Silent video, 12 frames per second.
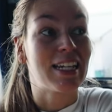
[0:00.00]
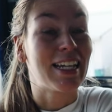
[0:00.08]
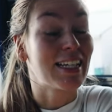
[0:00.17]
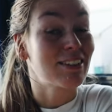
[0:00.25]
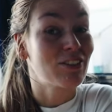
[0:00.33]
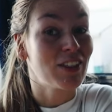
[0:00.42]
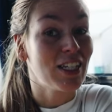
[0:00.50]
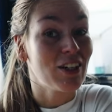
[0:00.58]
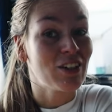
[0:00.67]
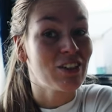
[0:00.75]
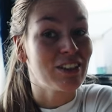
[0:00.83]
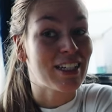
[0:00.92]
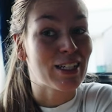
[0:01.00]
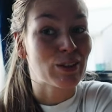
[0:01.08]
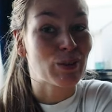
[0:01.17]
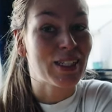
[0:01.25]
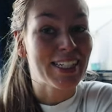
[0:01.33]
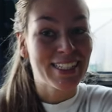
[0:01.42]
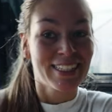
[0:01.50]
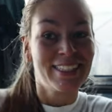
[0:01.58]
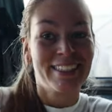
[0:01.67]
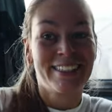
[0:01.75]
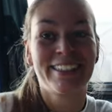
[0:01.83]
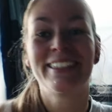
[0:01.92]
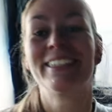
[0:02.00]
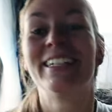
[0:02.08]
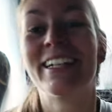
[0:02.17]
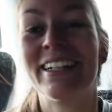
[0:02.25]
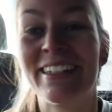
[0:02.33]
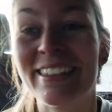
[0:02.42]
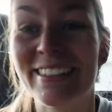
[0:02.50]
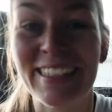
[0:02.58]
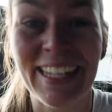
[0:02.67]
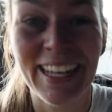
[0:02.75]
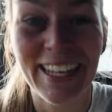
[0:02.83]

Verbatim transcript: next video next week. See